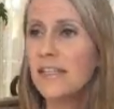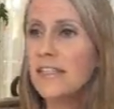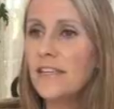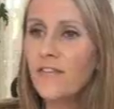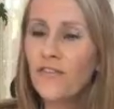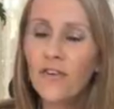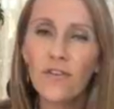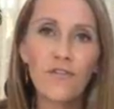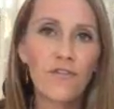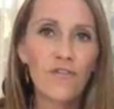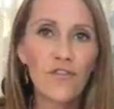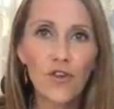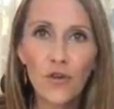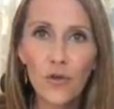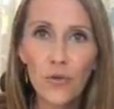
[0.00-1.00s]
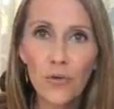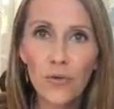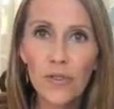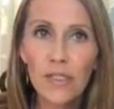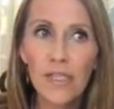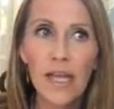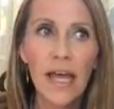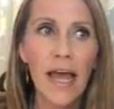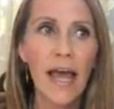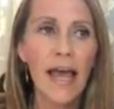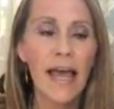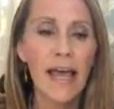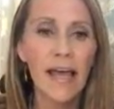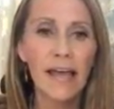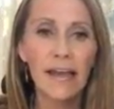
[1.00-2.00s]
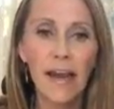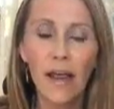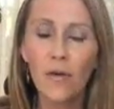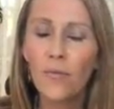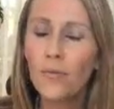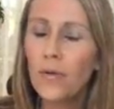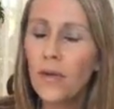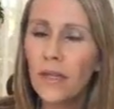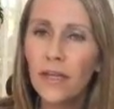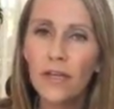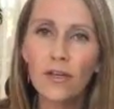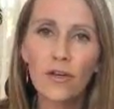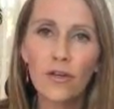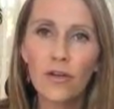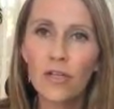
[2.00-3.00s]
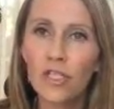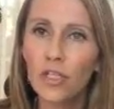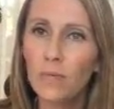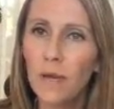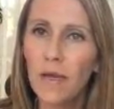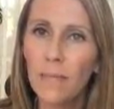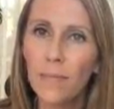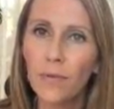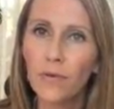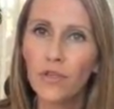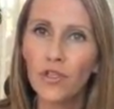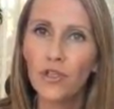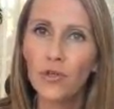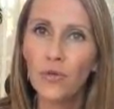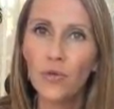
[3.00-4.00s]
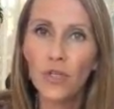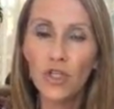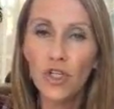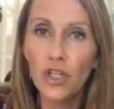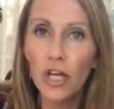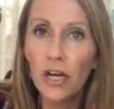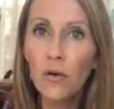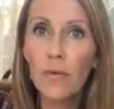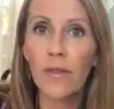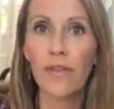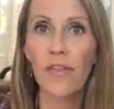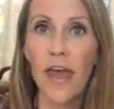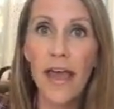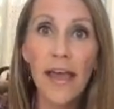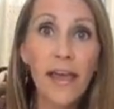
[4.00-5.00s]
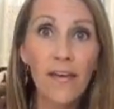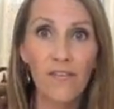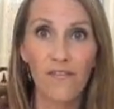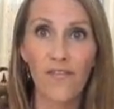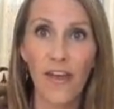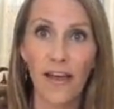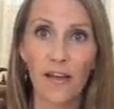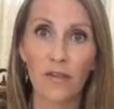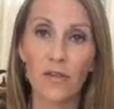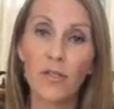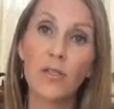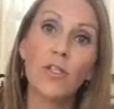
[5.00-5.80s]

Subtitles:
different foods, and I really encourage people to share what they have found.